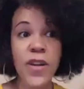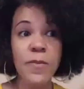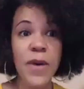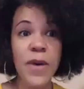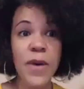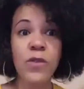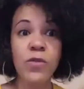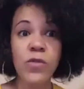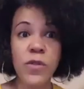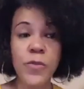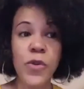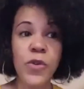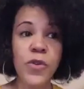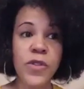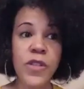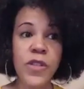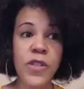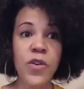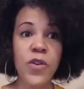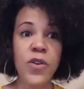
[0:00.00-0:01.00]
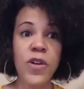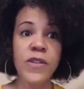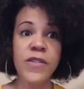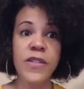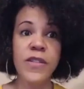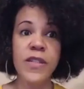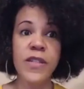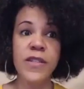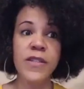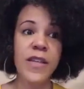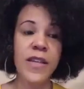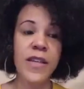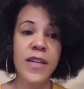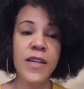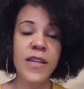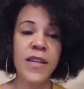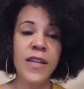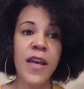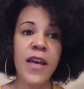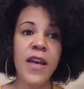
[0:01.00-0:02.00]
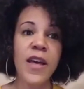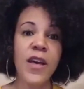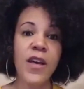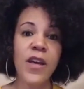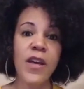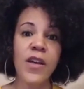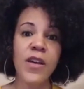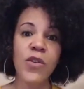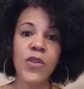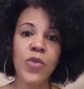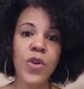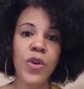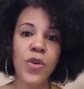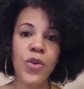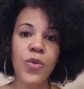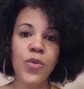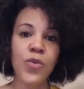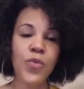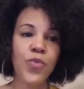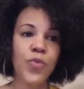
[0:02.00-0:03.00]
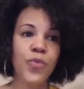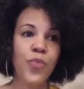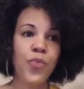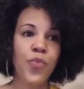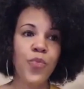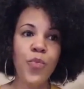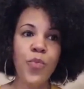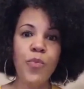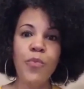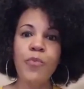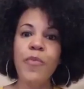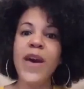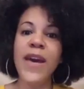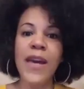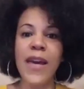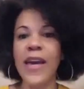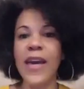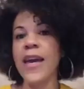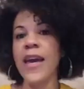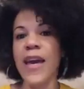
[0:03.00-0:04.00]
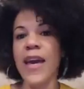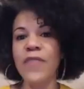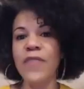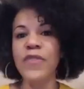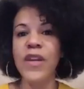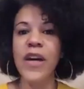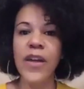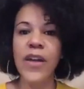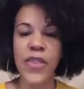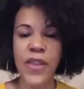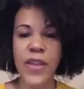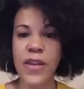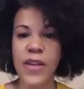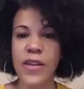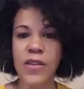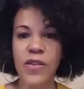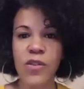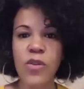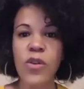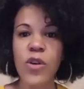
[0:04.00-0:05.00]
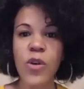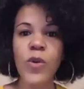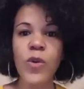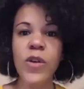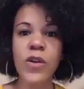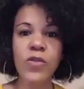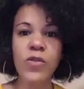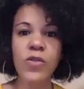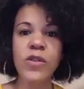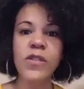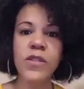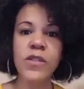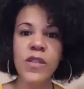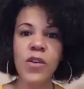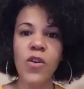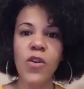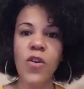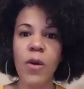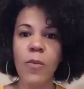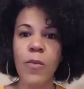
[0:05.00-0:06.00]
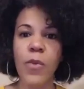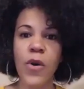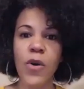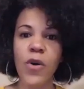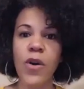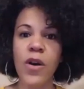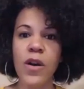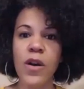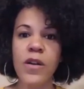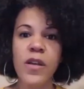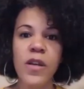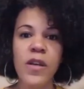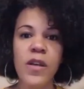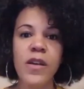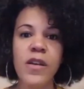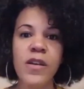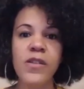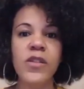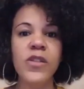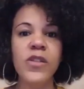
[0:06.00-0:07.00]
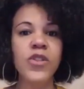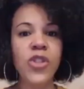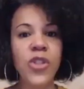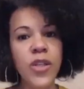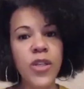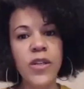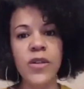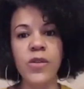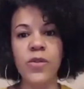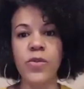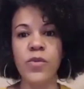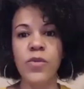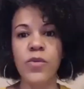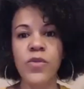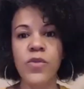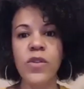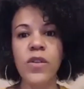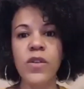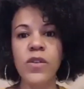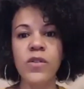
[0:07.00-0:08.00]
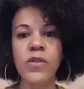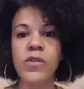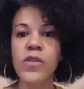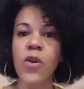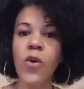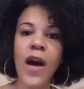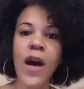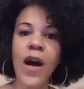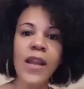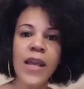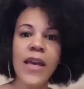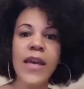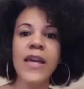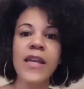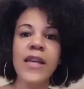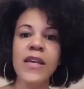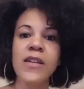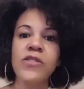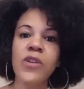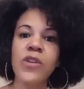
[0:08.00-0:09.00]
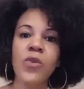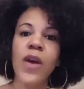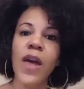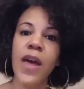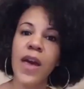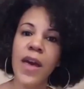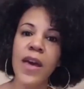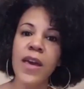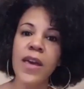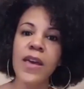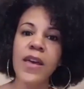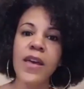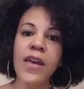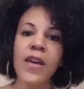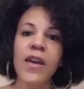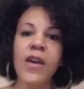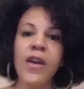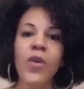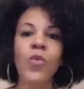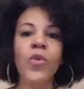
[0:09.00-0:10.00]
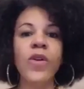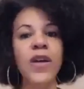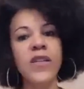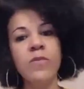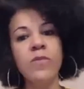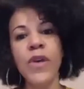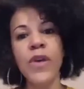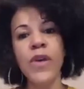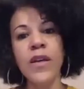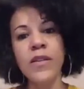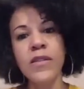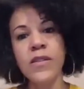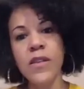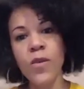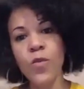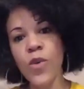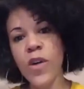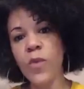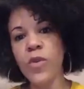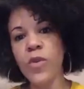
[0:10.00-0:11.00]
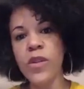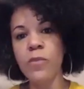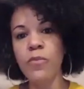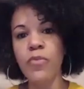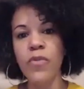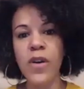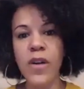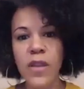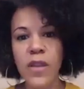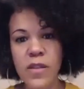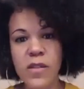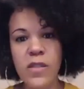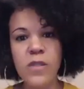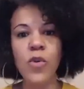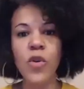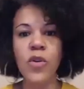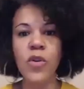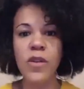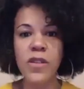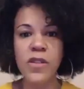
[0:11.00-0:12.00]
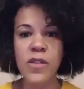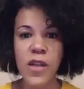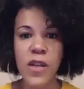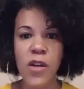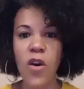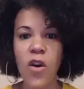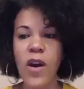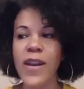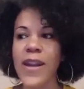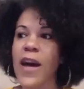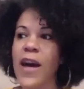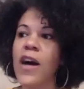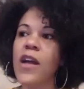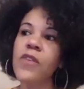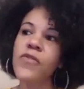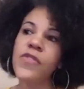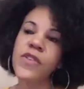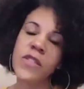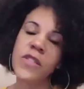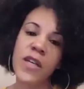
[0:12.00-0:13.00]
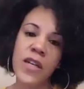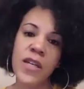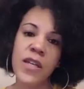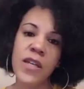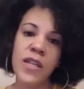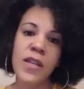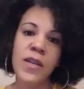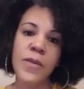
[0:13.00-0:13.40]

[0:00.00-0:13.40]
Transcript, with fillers: of mine who smoked cigars, and he said, you know, men can't have nothing. You know, we go to the cigar bar to chill to so our lady is okay with us being somewhere with the brothers smoking a cigar. Now all of a sudden,